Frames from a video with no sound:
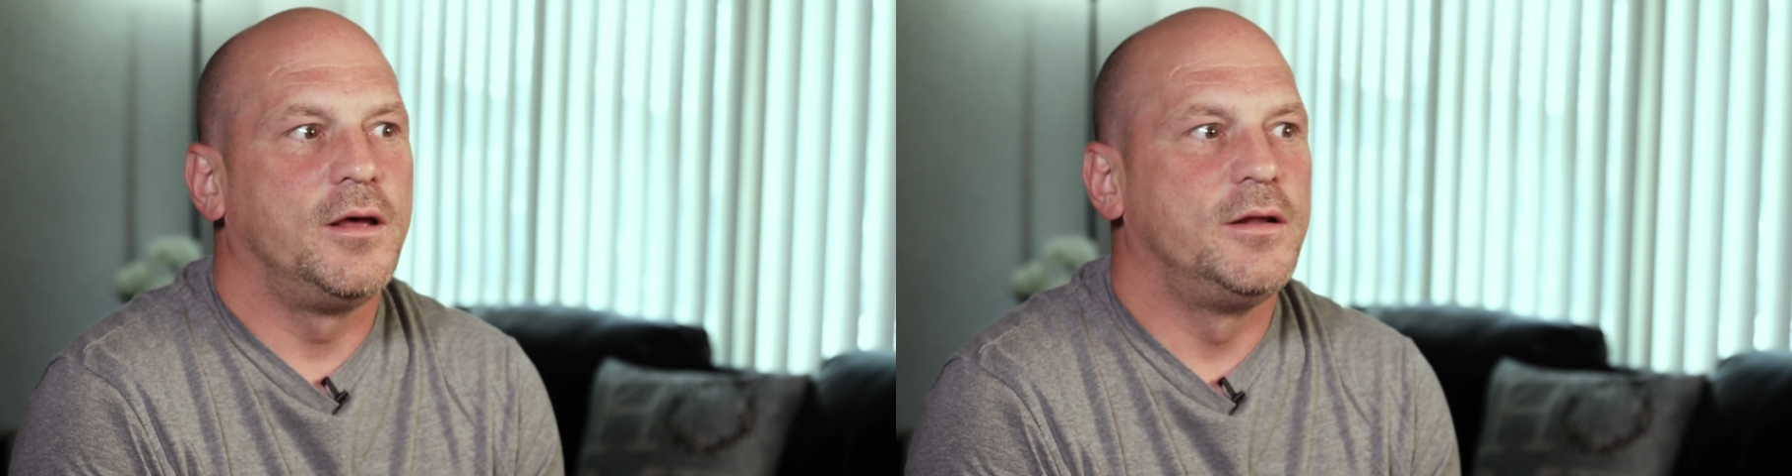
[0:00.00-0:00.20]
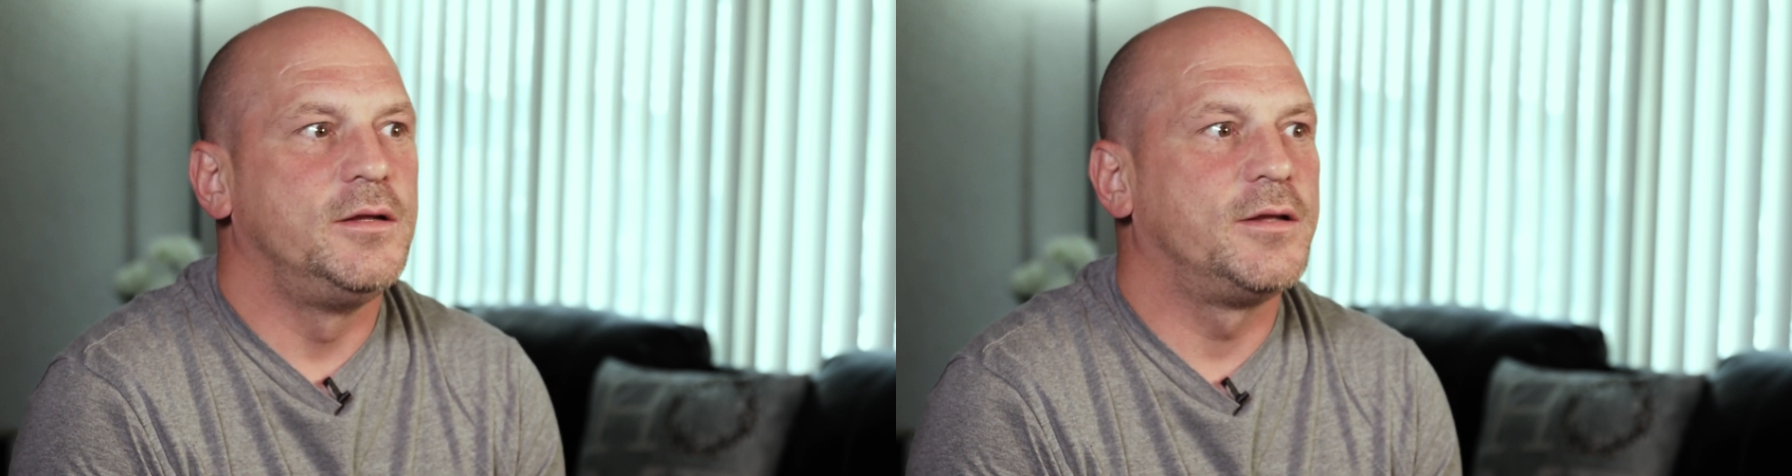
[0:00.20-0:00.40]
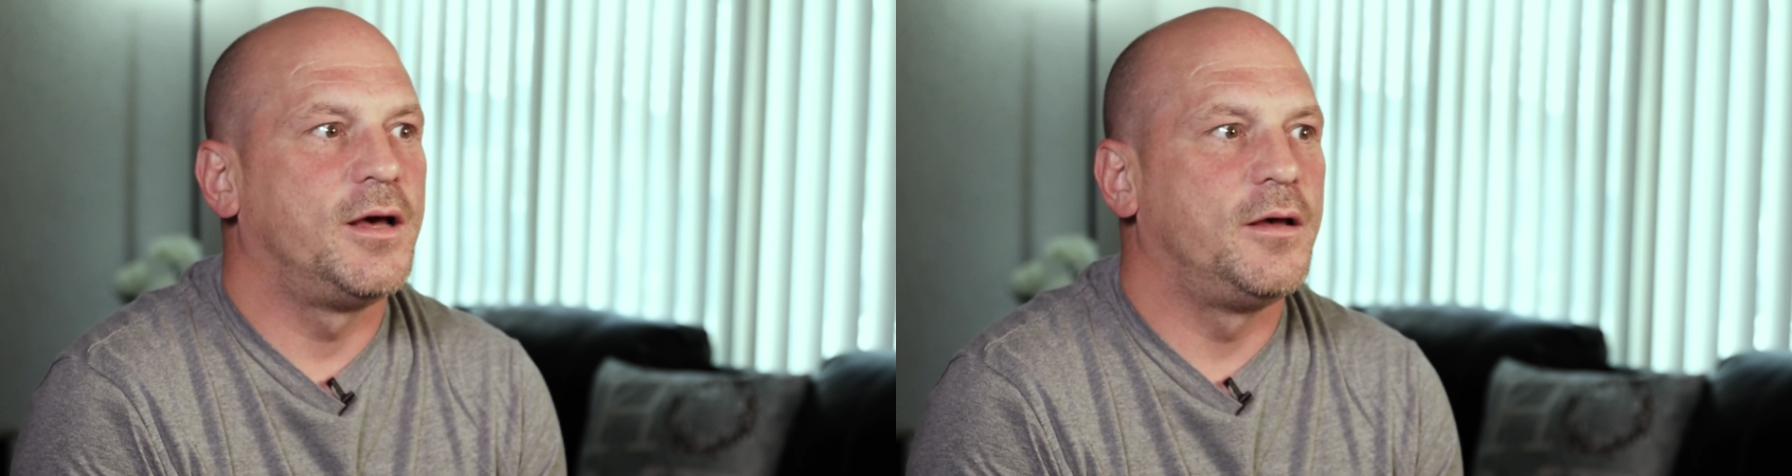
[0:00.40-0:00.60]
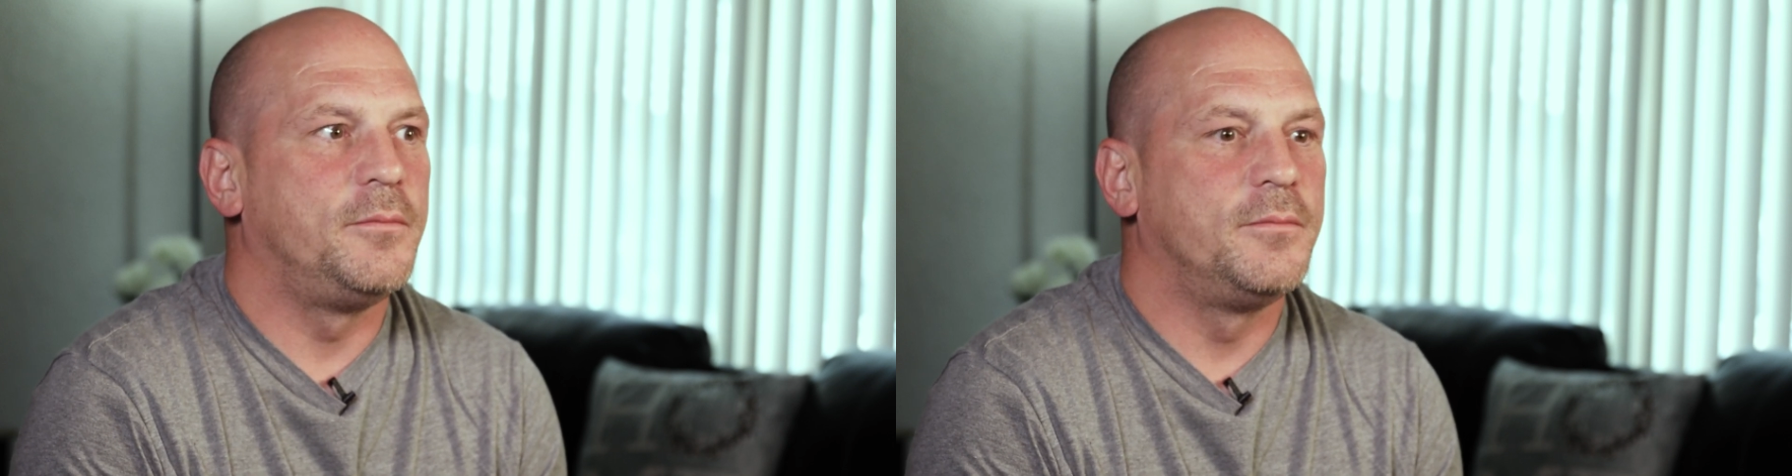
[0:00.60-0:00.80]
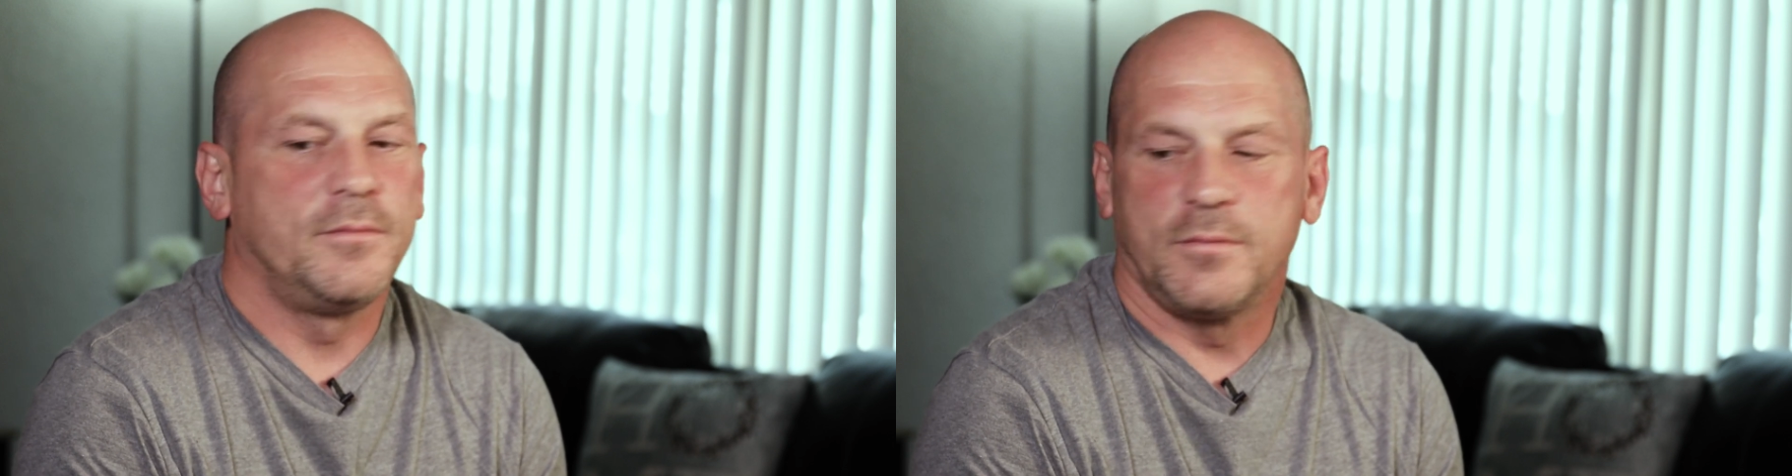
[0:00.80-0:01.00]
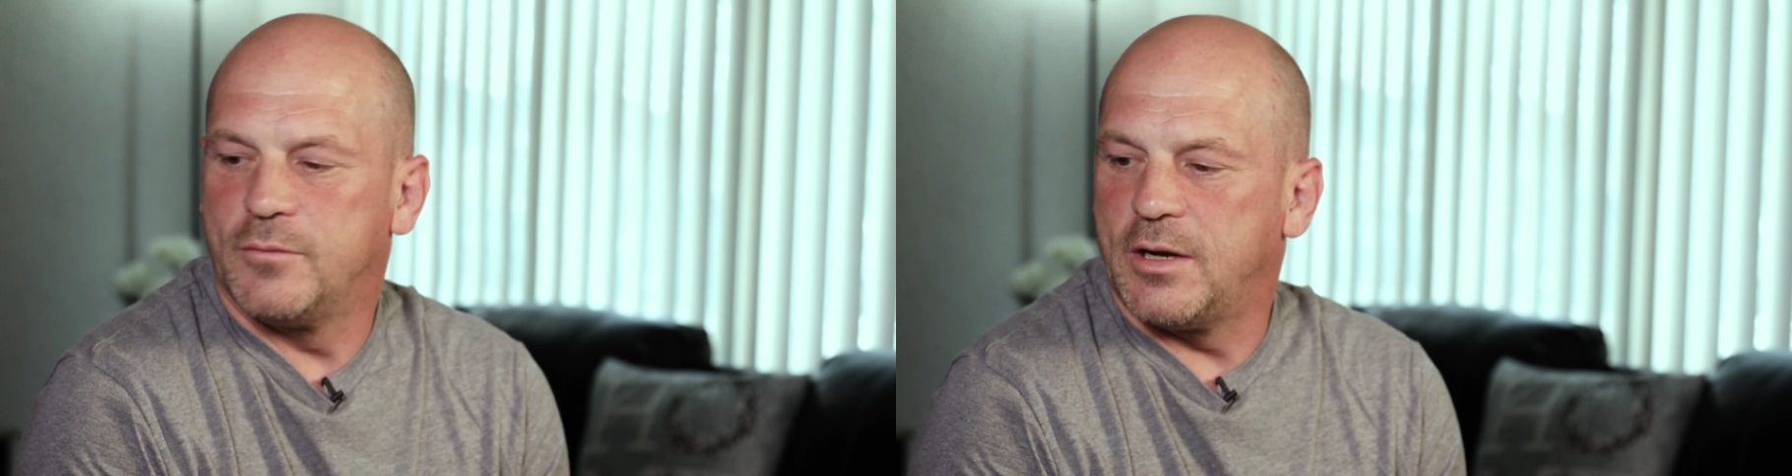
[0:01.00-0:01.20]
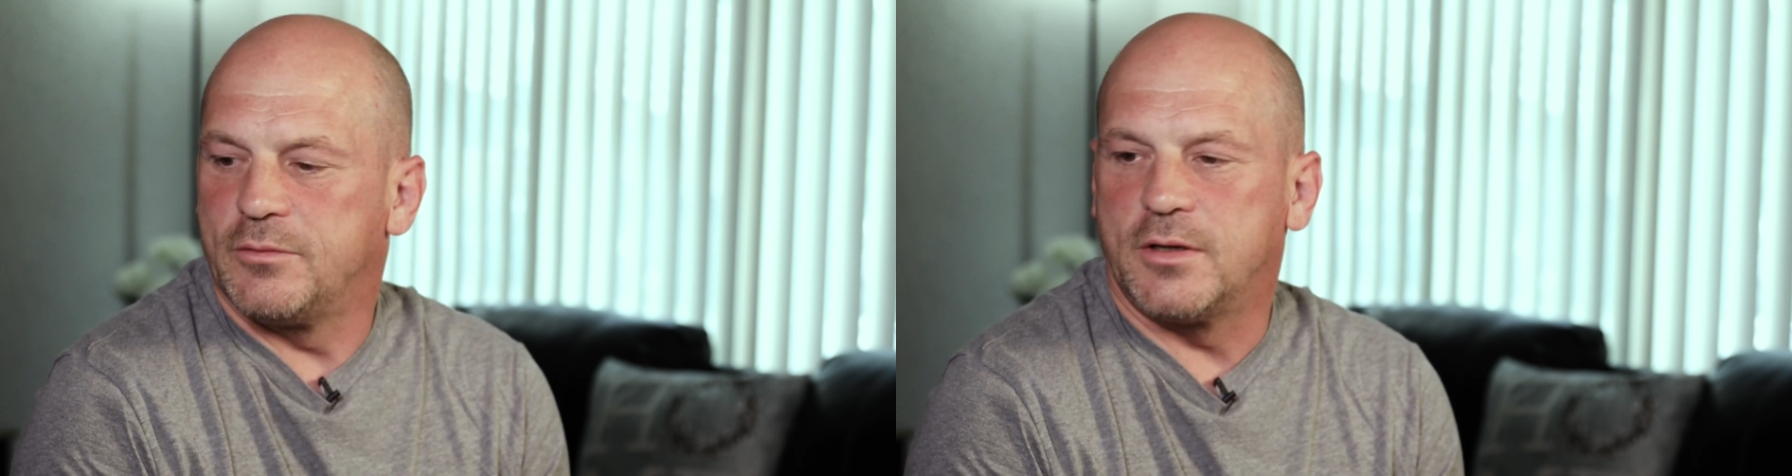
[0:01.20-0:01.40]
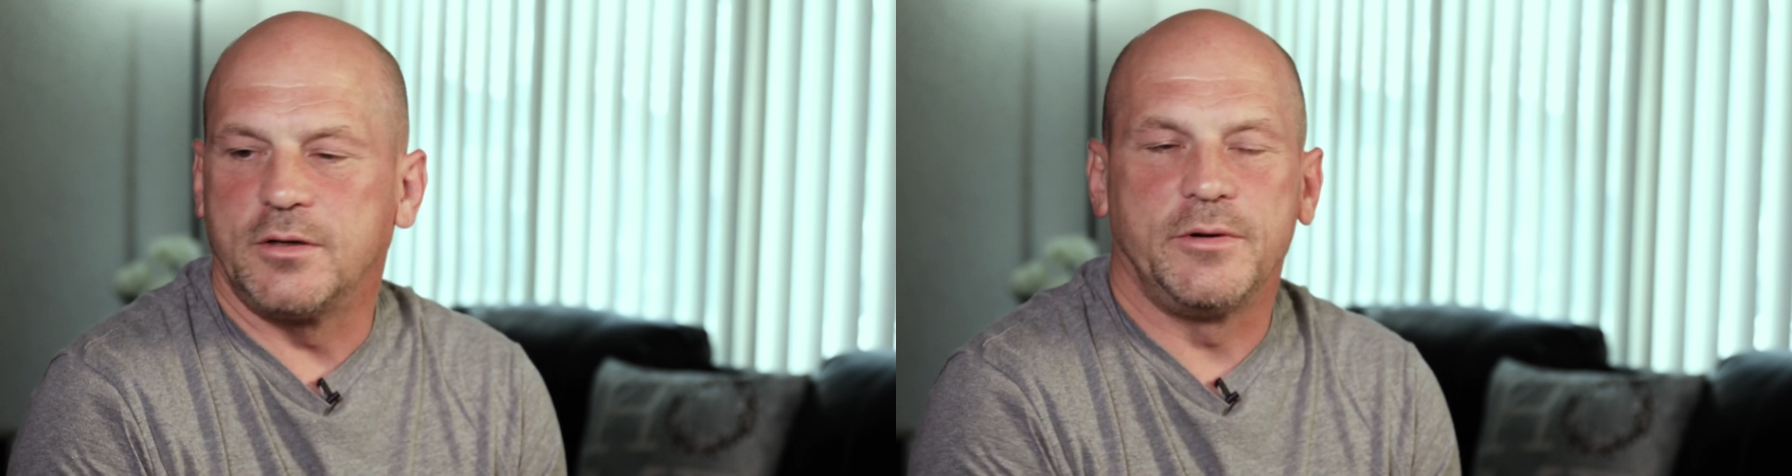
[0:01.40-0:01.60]
anytime when I
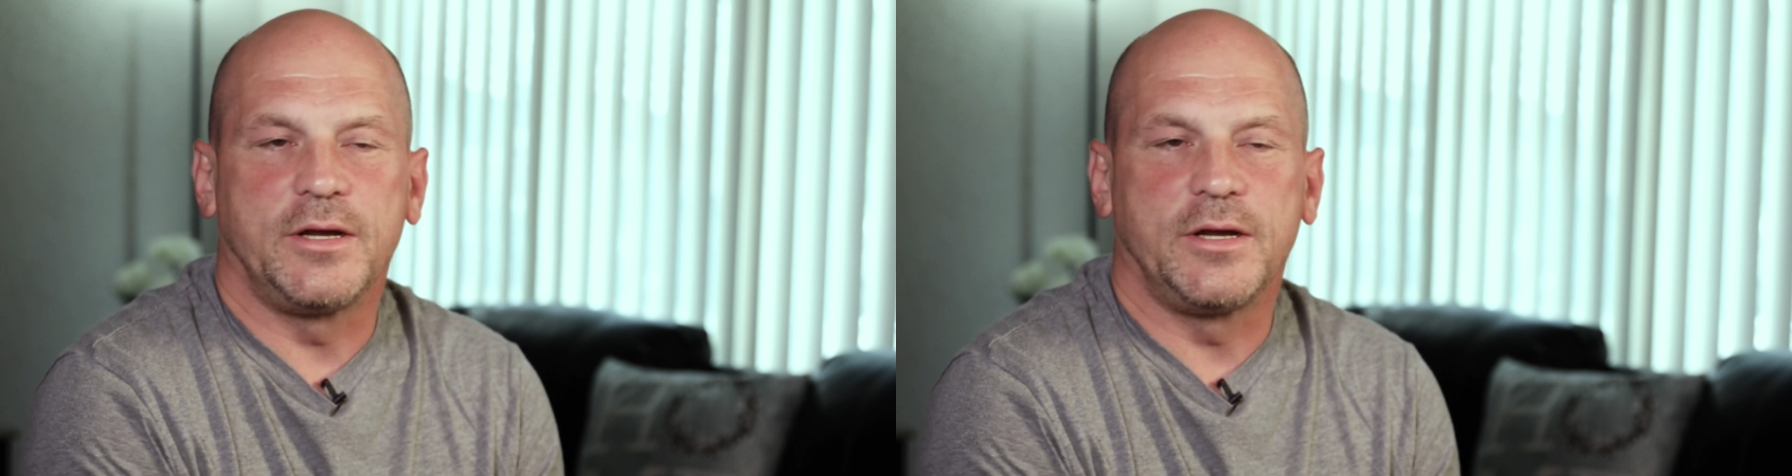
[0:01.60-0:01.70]
was on the